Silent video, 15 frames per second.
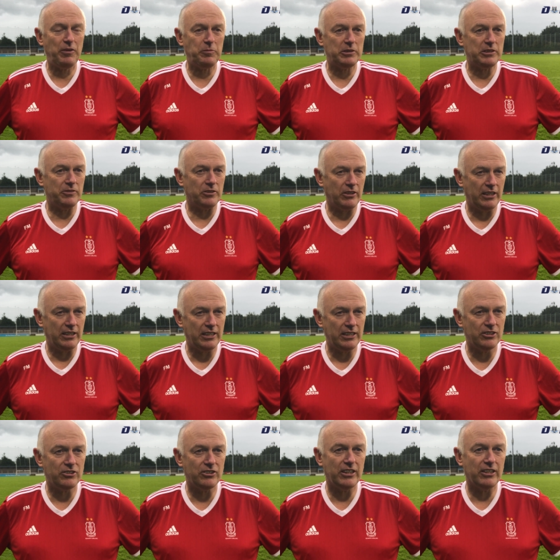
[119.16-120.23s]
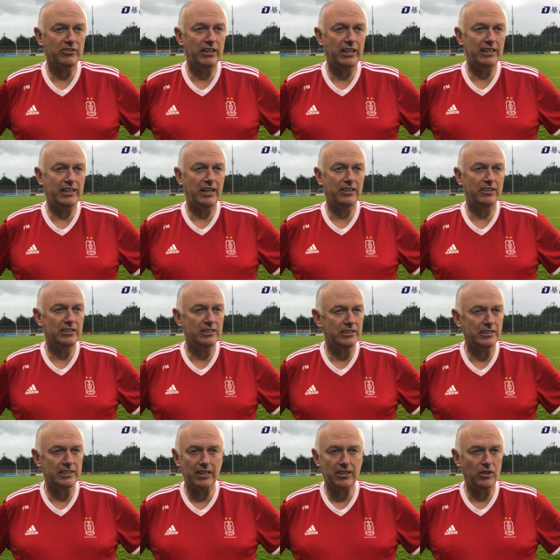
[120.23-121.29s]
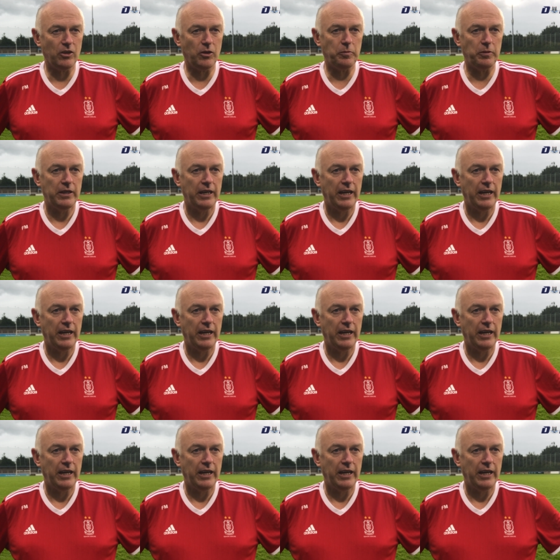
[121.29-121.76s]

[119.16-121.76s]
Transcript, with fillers: Finbars have a great history, a great heritage in their club.